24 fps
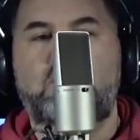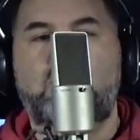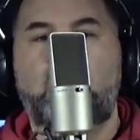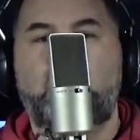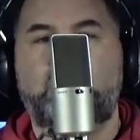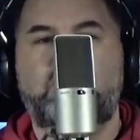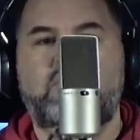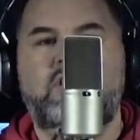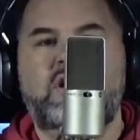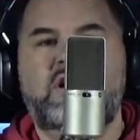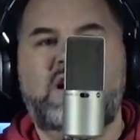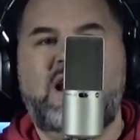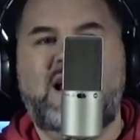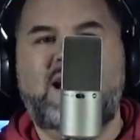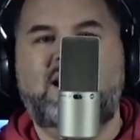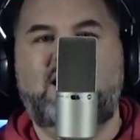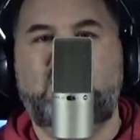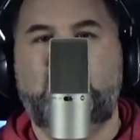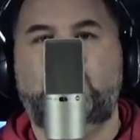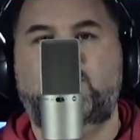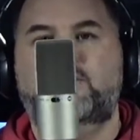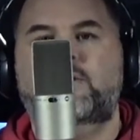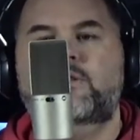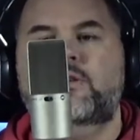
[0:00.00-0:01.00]
one hundred
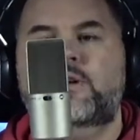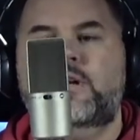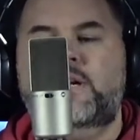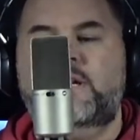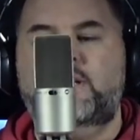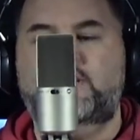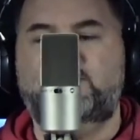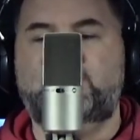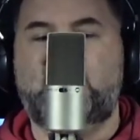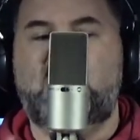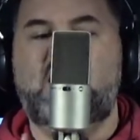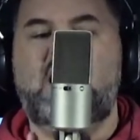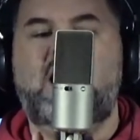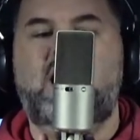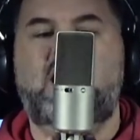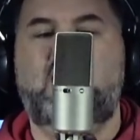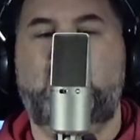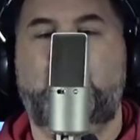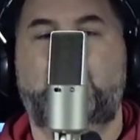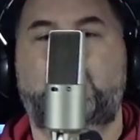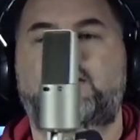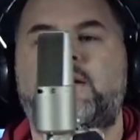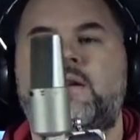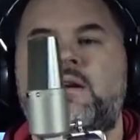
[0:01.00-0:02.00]
eighty degrees,
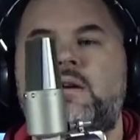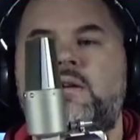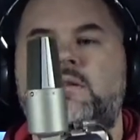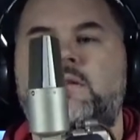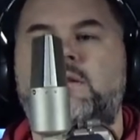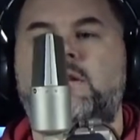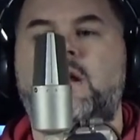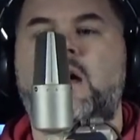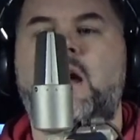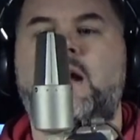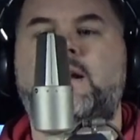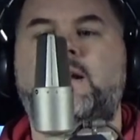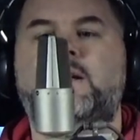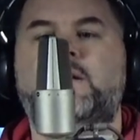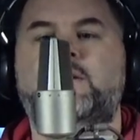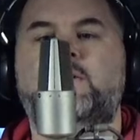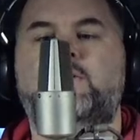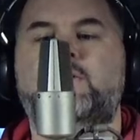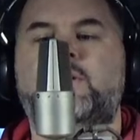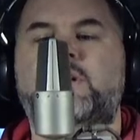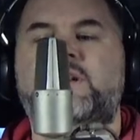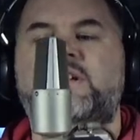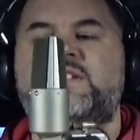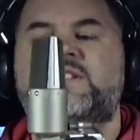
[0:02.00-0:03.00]
and ninety
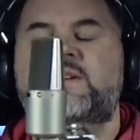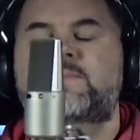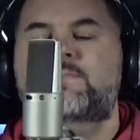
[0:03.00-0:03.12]
degrees,